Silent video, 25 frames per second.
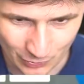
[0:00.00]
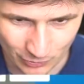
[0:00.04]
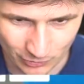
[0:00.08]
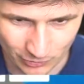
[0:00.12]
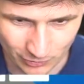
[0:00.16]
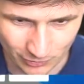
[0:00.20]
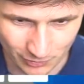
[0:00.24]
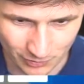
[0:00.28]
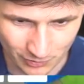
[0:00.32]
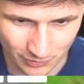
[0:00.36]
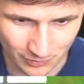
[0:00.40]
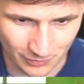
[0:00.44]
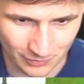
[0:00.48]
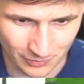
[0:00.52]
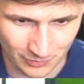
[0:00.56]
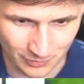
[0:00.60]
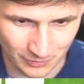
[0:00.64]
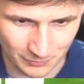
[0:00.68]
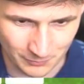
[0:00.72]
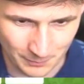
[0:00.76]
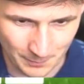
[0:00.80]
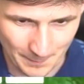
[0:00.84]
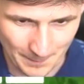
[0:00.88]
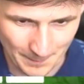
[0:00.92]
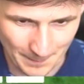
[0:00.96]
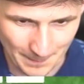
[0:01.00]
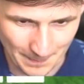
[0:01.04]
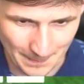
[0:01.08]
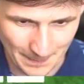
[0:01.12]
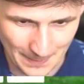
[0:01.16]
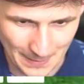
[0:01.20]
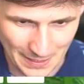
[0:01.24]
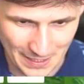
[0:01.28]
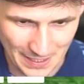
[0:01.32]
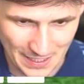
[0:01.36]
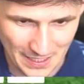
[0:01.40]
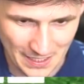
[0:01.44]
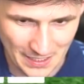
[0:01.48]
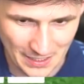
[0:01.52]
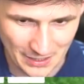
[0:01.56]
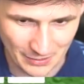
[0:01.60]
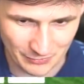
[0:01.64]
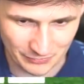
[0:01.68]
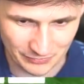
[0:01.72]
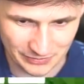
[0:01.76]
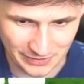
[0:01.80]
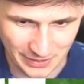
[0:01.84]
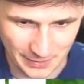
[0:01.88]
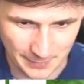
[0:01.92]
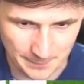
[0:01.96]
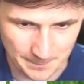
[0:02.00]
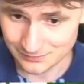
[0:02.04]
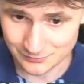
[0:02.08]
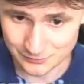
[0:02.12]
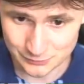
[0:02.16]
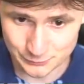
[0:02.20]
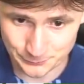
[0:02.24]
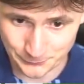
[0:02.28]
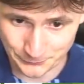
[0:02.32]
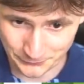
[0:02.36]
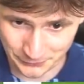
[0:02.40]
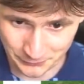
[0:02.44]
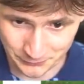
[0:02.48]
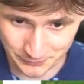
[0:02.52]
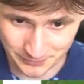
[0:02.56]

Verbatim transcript: Oh, ah, okay. That was pretty